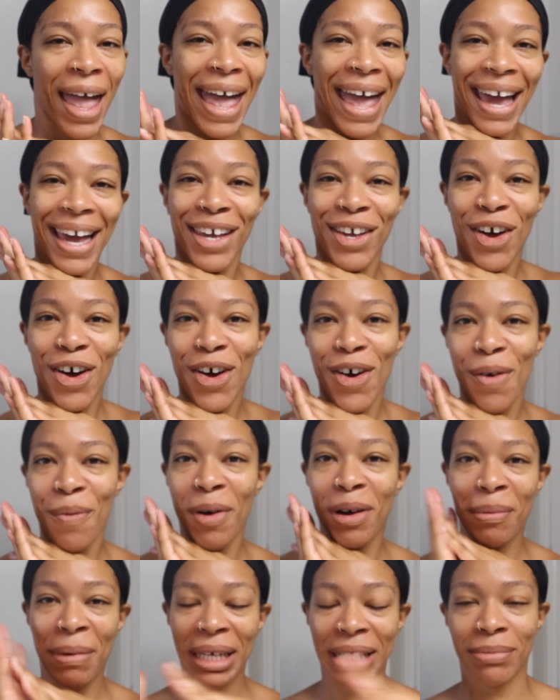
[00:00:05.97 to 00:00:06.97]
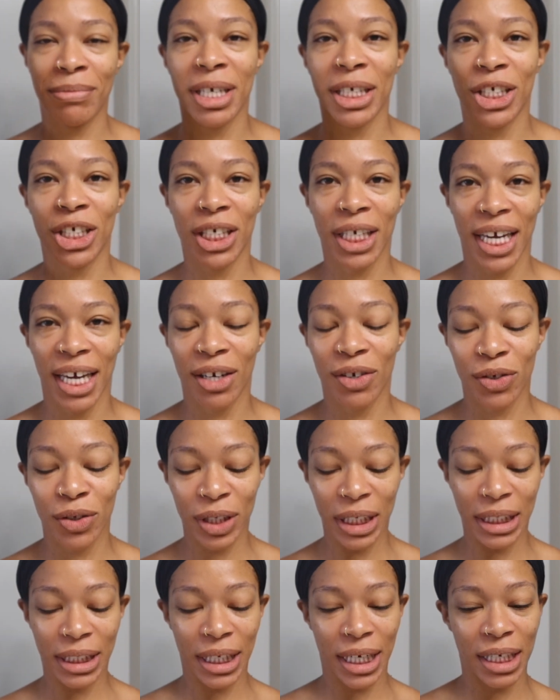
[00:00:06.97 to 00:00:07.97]
Hey y'all, welcome back to my channel.
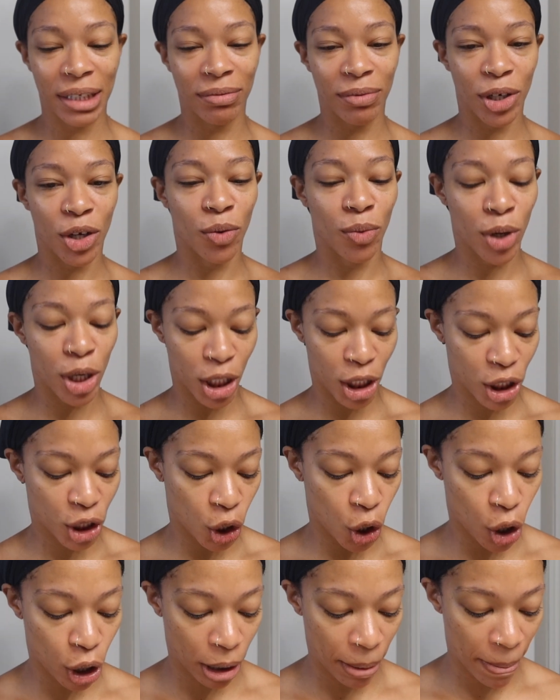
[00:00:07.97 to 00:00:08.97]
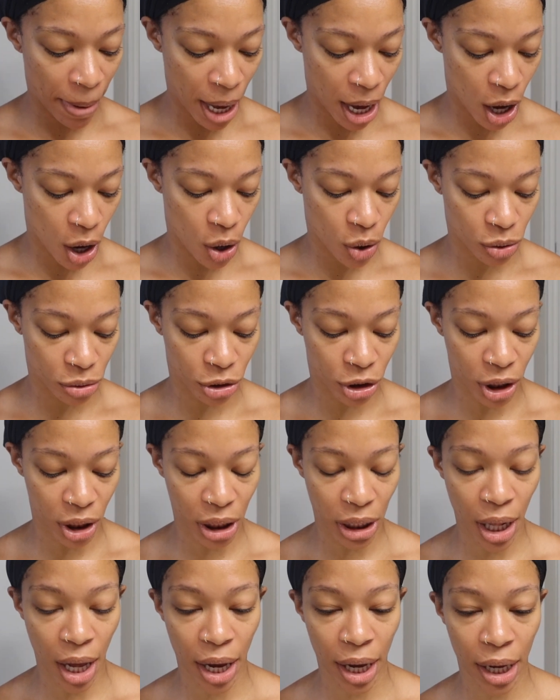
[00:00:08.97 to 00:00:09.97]
In today's video, we're going to talk about
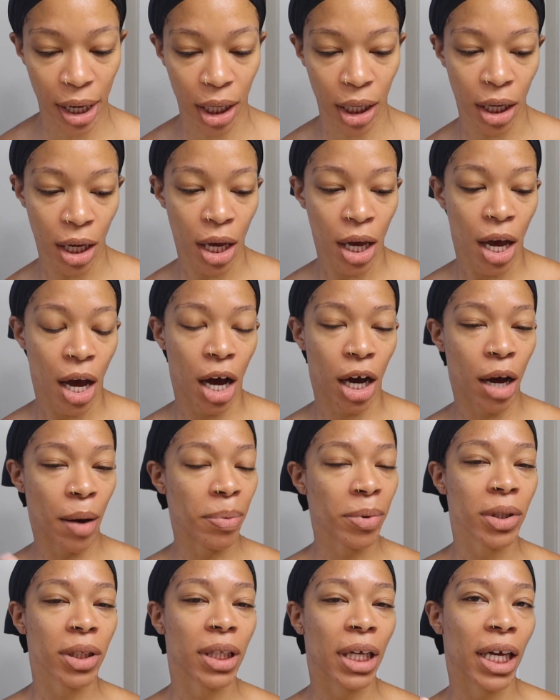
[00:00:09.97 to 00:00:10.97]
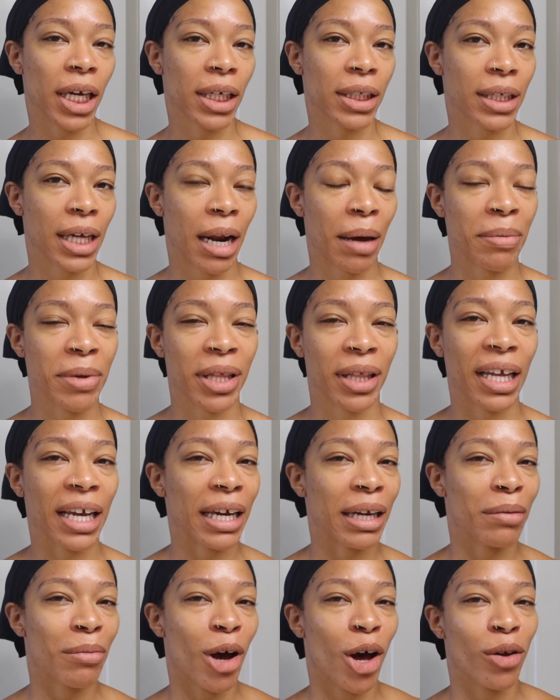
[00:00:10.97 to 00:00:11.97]
just like a couple of things that I've been
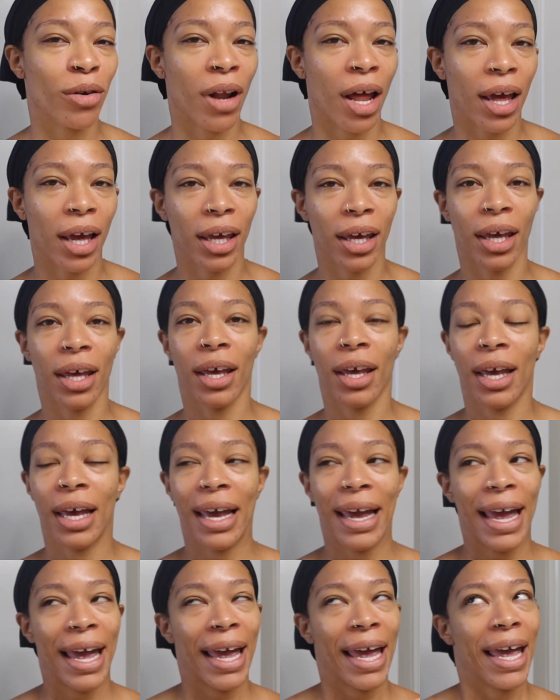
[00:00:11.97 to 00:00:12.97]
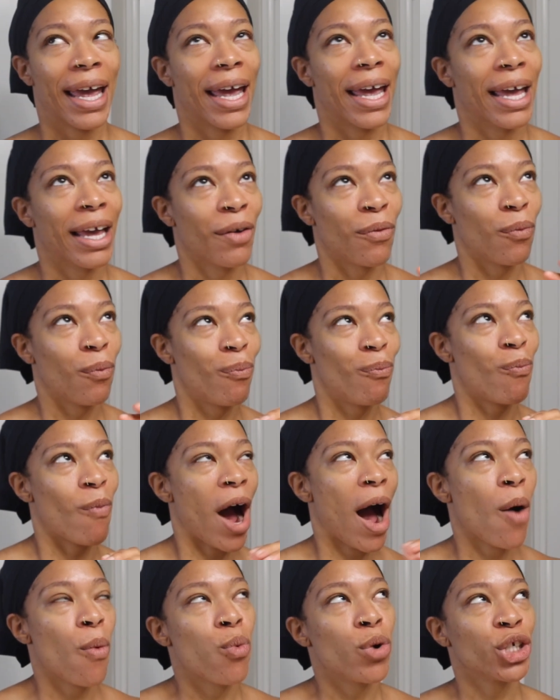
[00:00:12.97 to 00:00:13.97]
thinking about. Like,
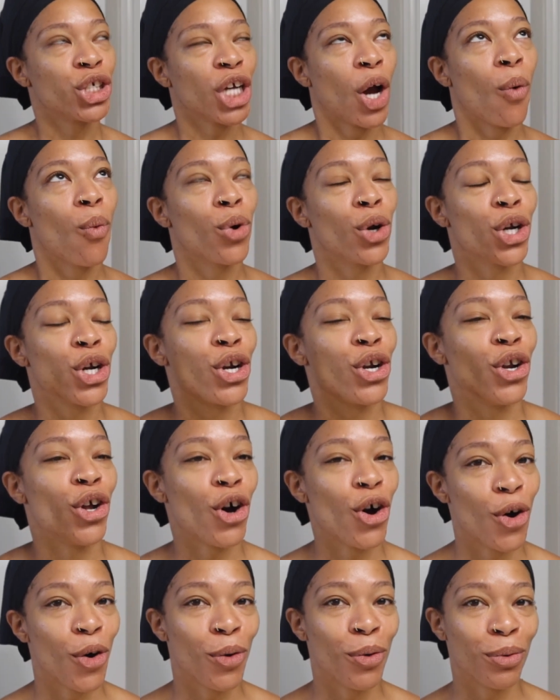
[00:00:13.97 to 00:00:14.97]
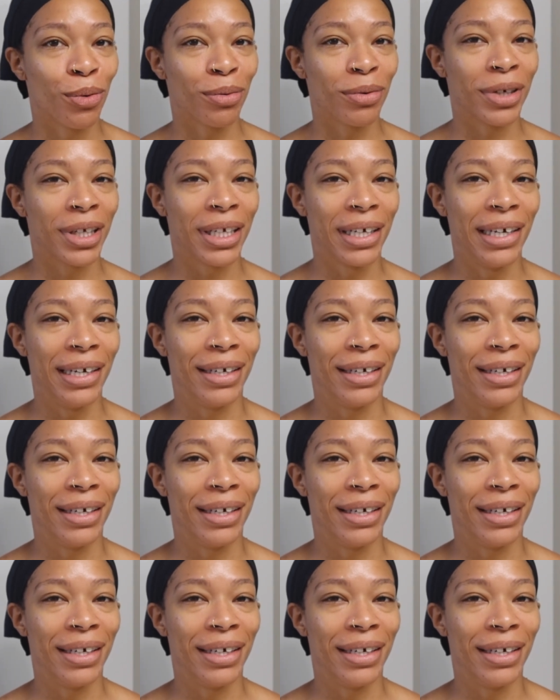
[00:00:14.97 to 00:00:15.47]
I wish I would have known